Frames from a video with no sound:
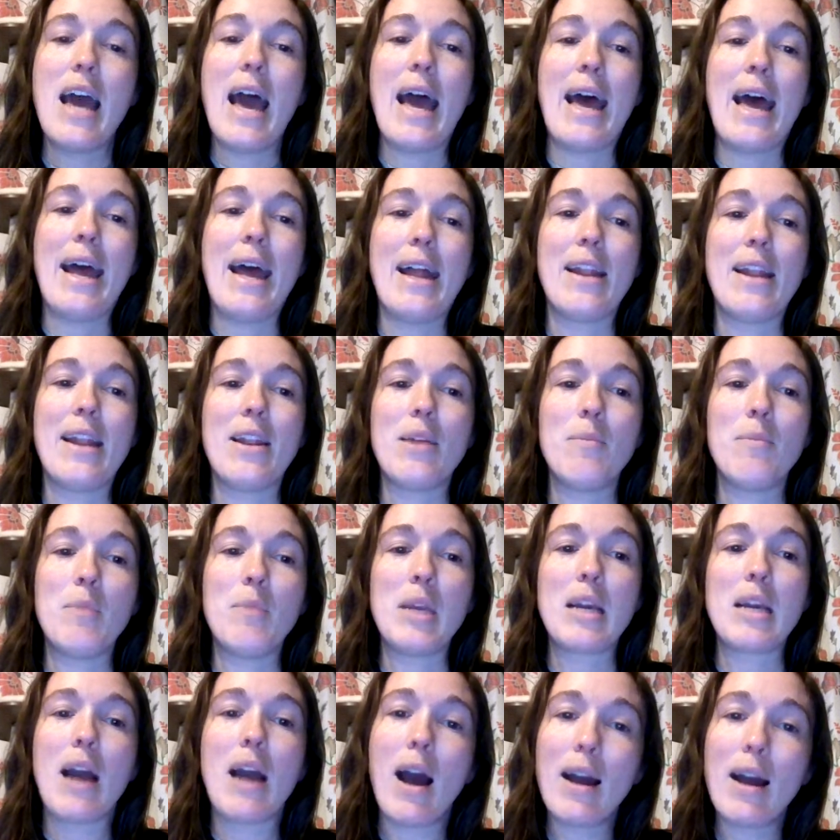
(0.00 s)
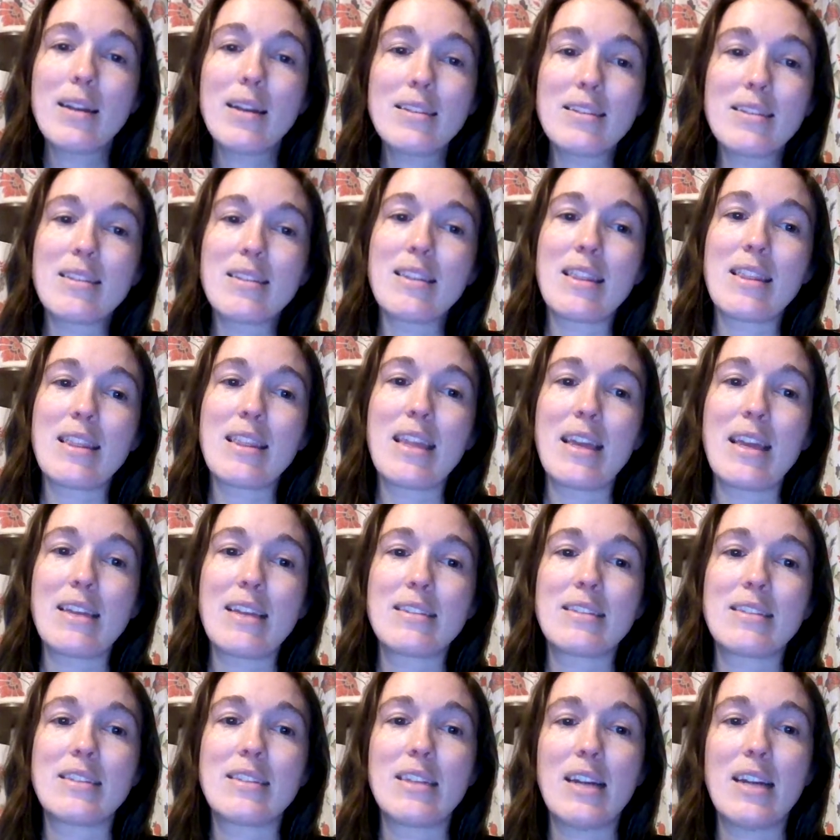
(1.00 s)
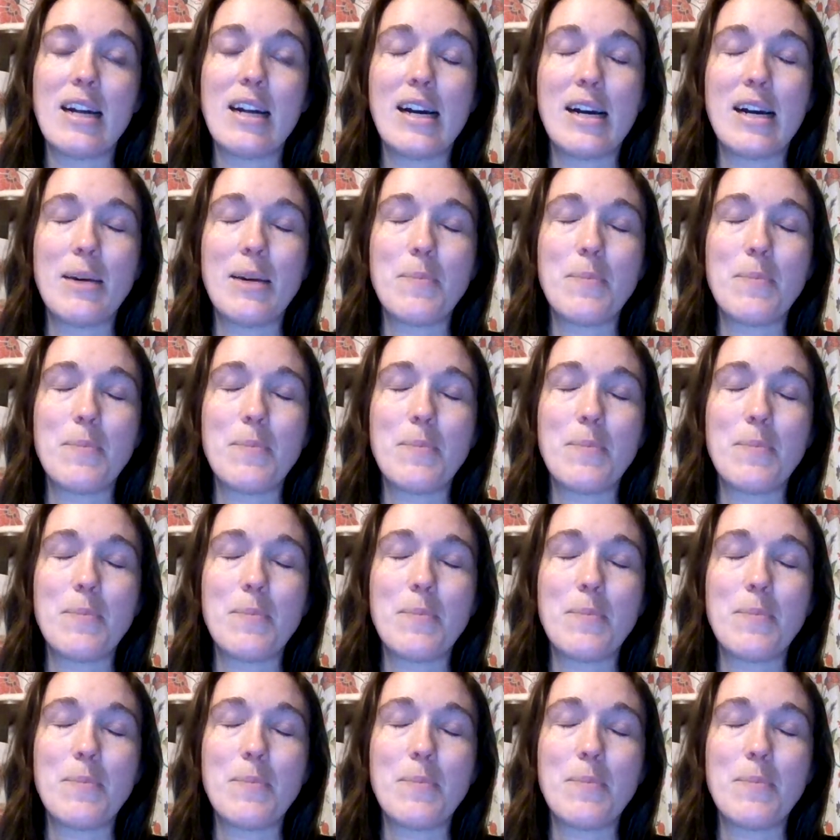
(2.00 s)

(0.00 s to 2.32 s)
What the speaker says: And because this